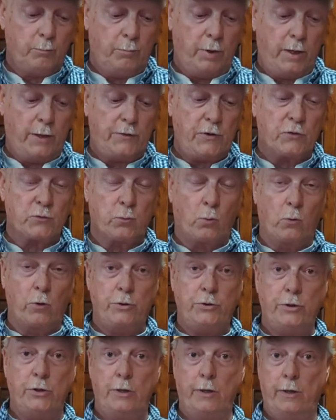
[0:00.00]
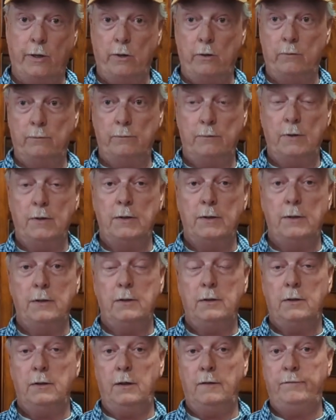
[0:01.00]
But I just wanted you to know,
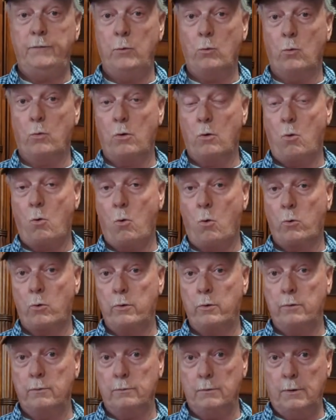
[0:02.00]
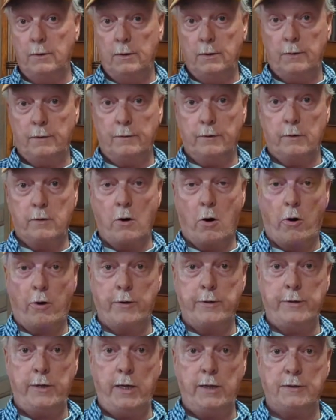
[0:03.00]
if you want to order the
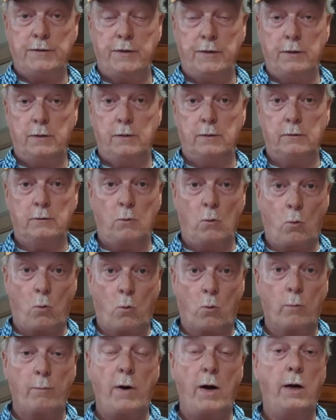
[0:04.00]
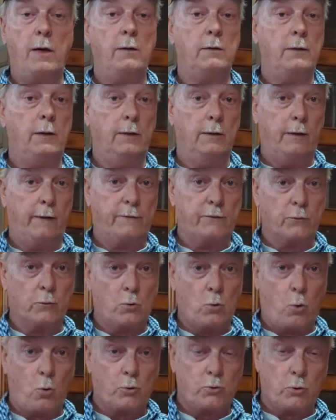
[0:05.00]
garden antenna or my
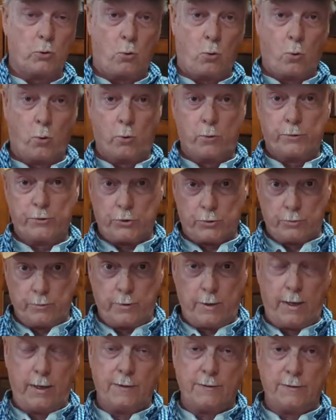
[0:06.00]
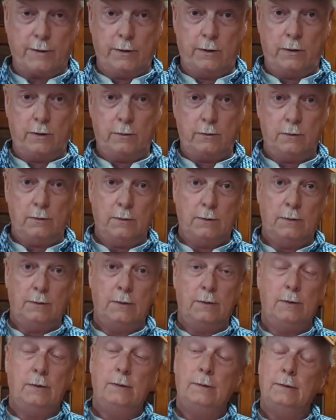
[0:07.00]
Electroculture orchard antenna,
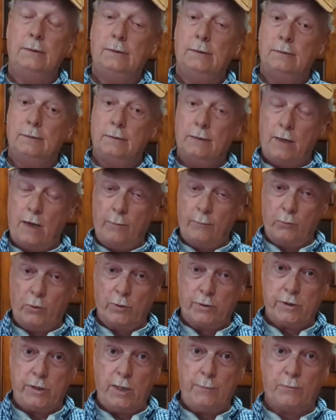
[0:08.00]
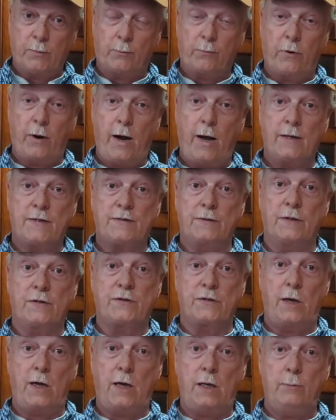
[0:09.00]
I'm going to keep the price the
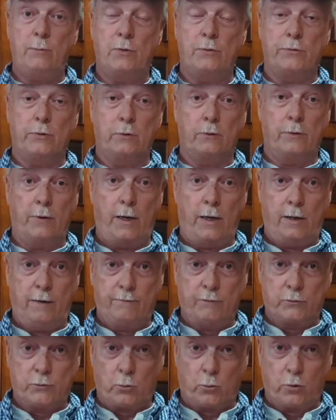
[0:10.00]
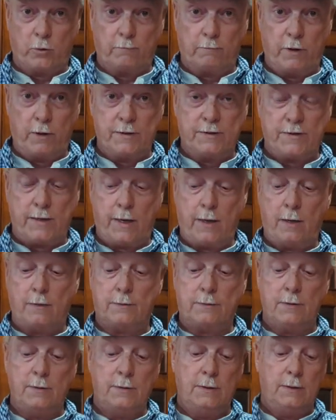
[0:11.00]
same until that inventory runs
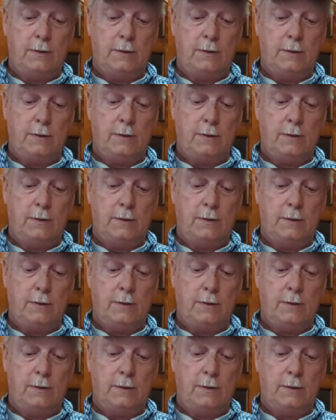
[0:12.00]
out.